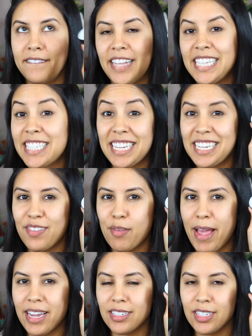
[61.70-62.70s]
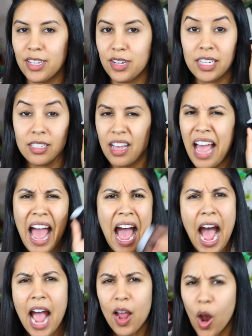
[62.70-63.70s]
this is in a different packaging. You guys,
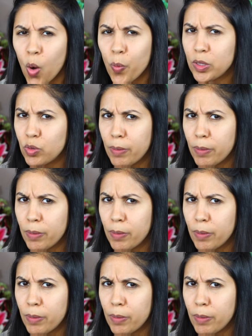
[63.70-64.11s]
I always